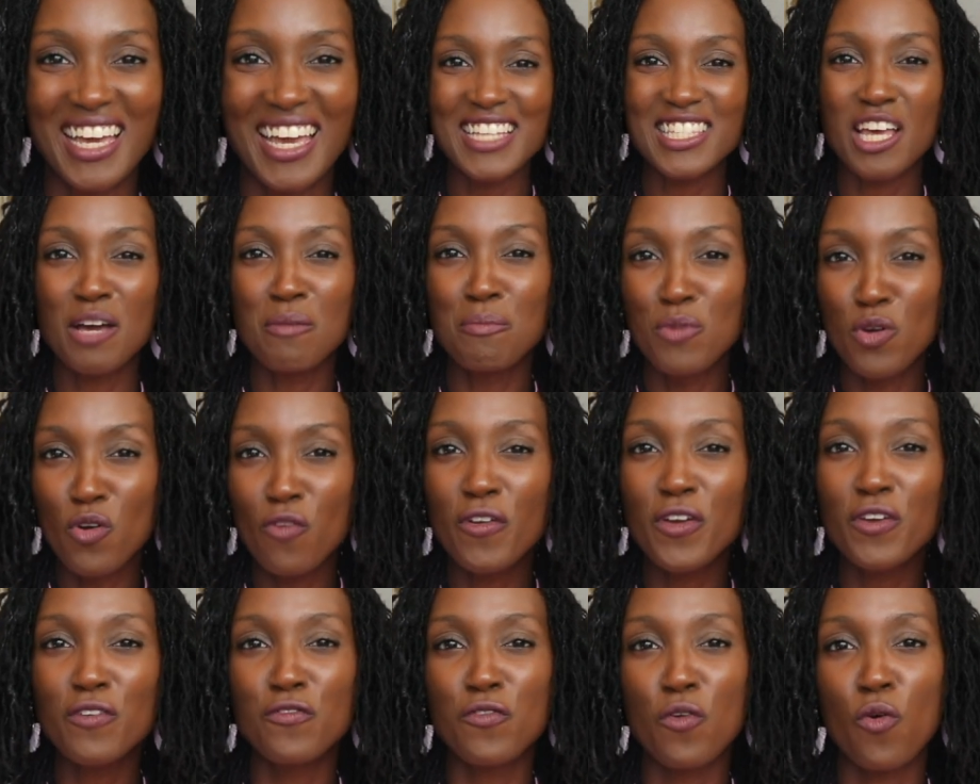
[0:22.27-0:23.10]
As I'm
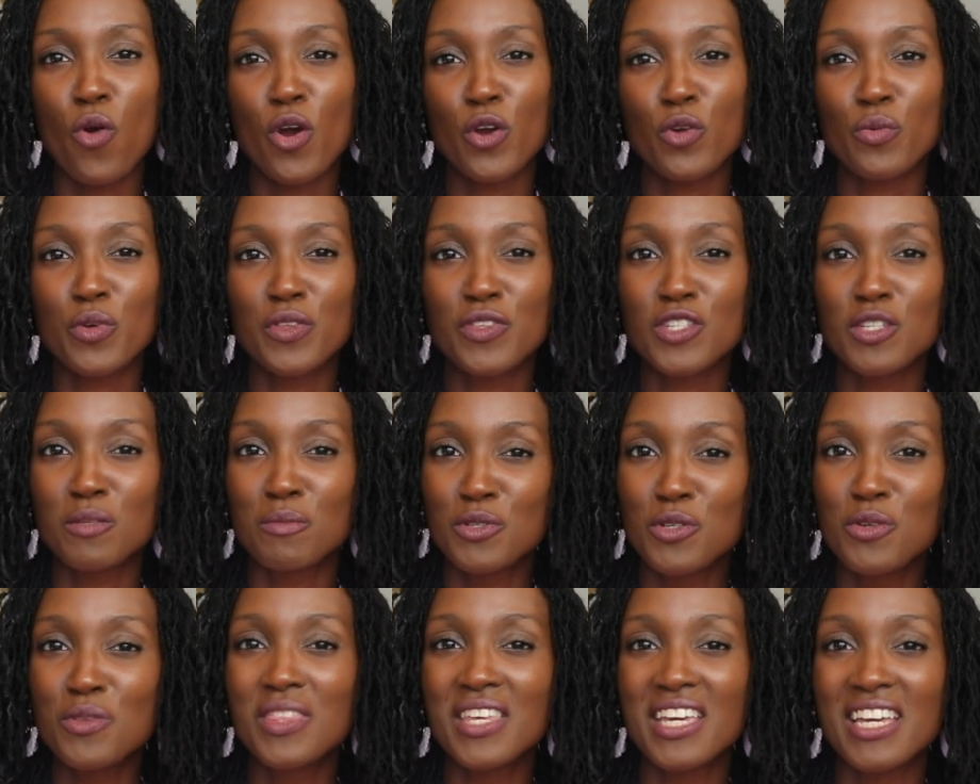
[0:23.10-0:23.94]
moving forward with
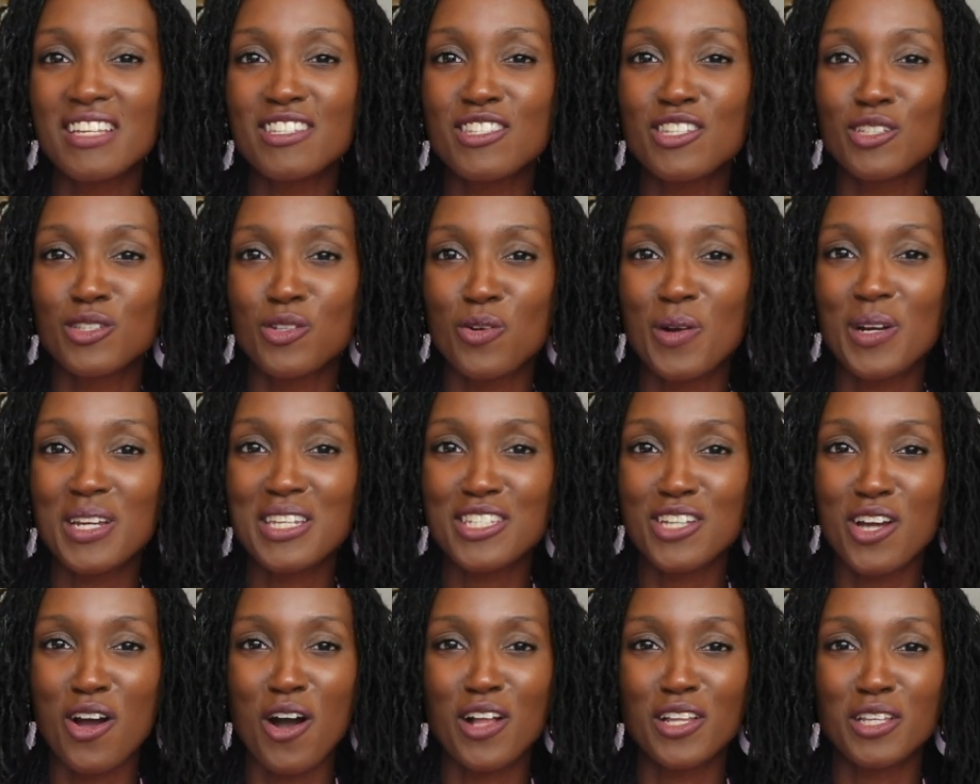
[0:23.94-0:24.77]
some new things the Lord
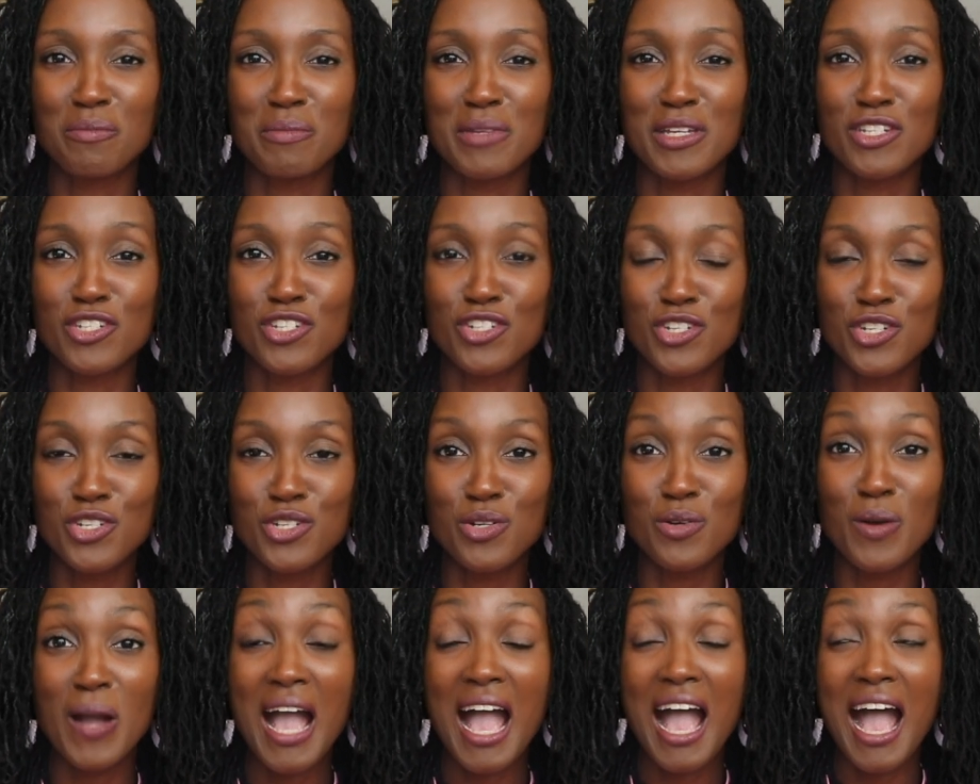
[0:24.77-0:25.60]
is calling me to
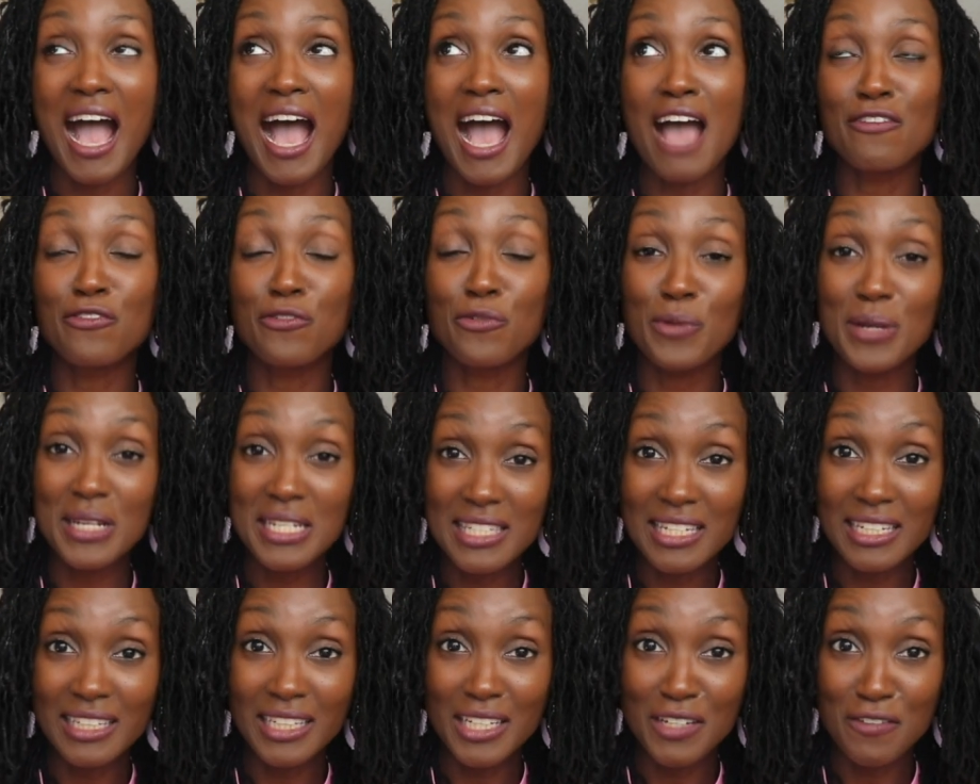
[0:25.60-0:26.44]
do, I've
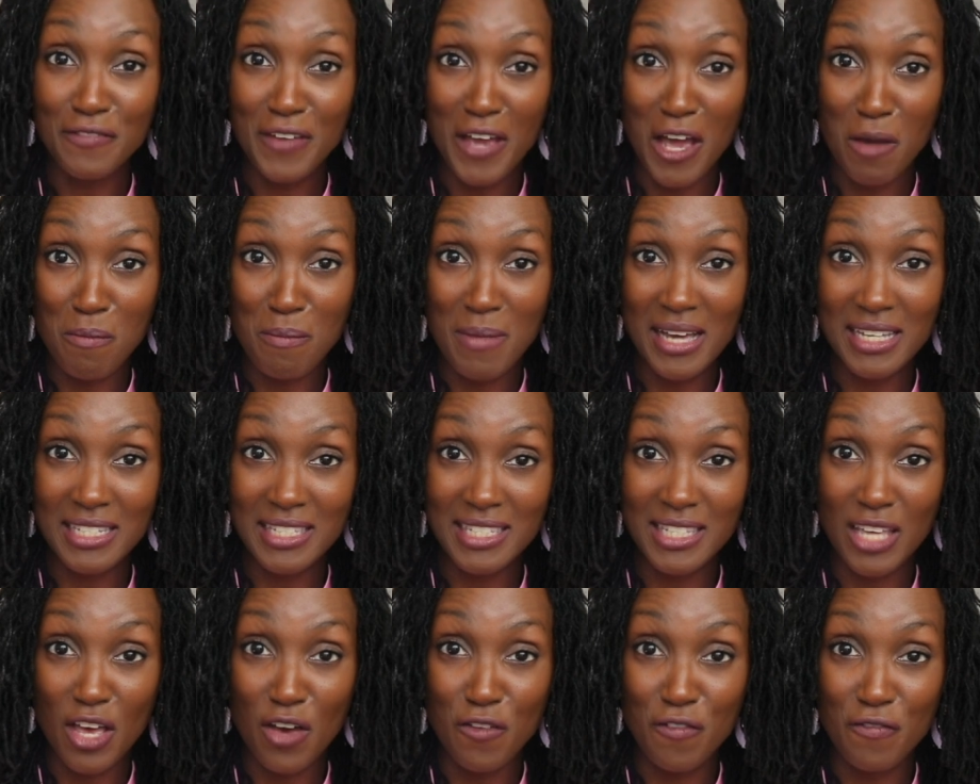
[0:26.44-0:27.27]
recently found
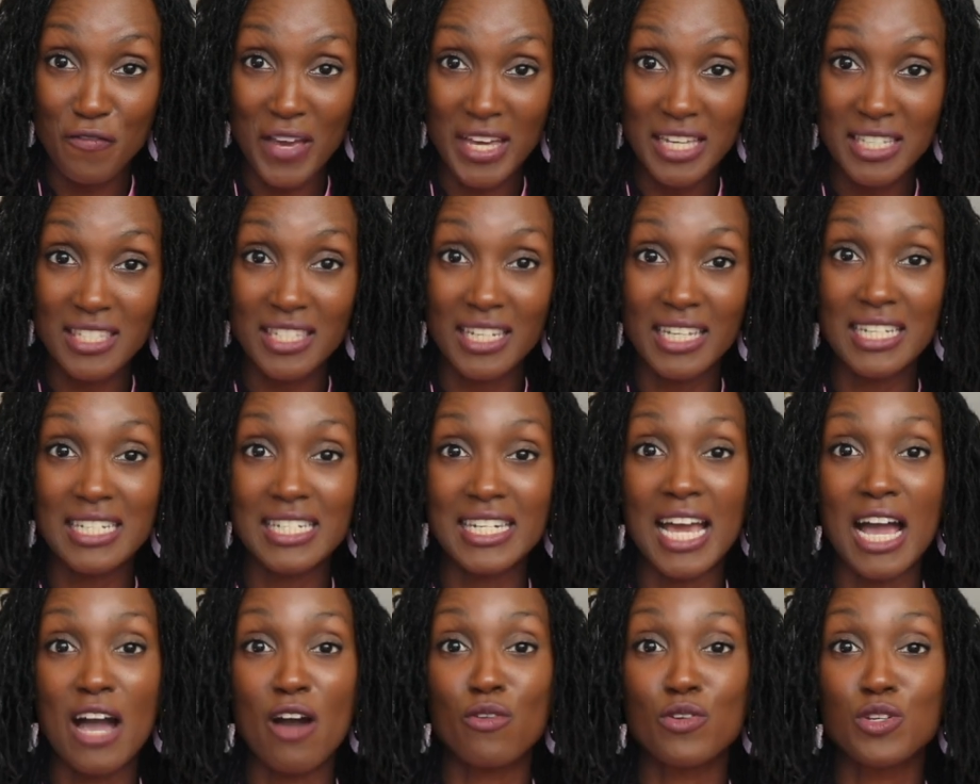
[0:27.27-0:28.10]
myself facing
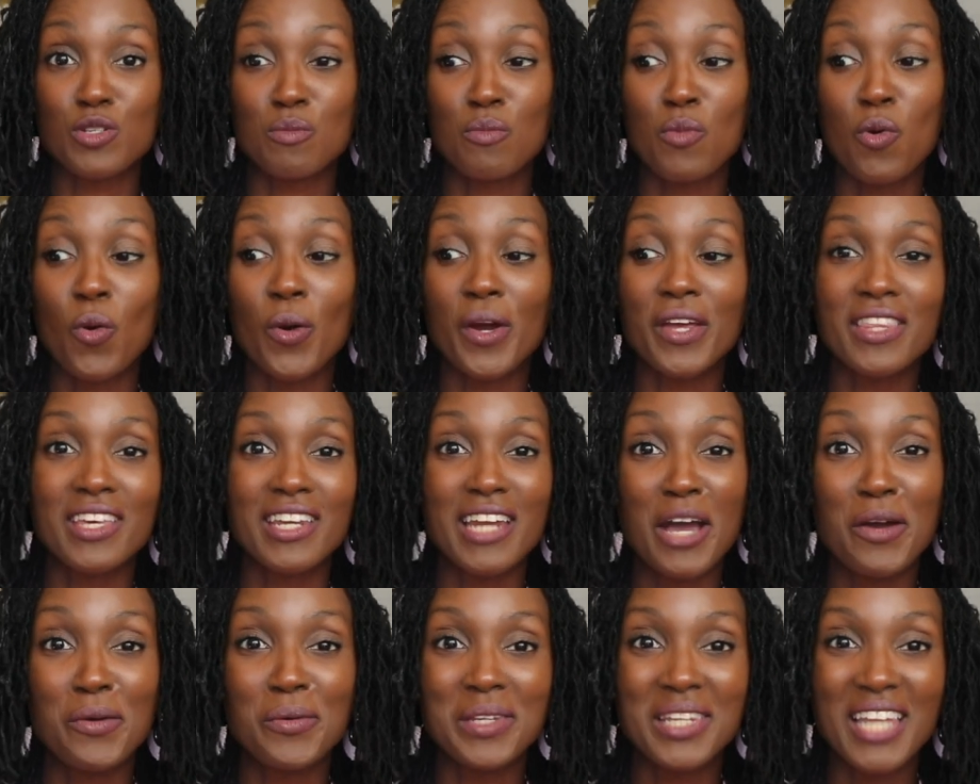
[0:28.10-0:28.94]
doubt more
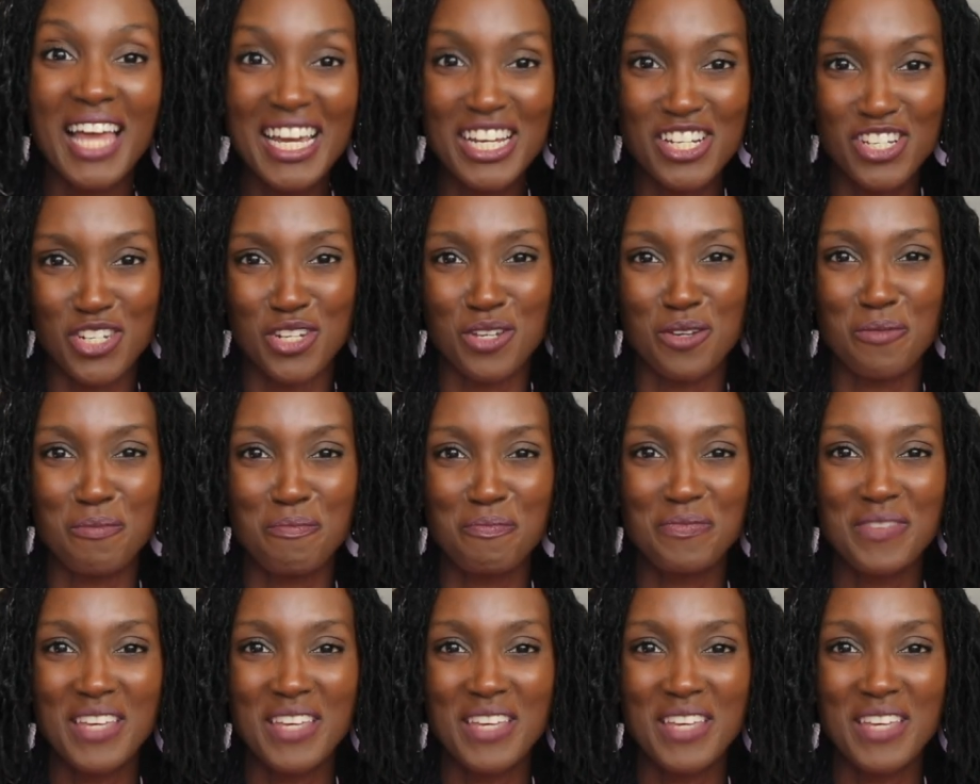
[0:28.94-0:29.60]
than I would like to.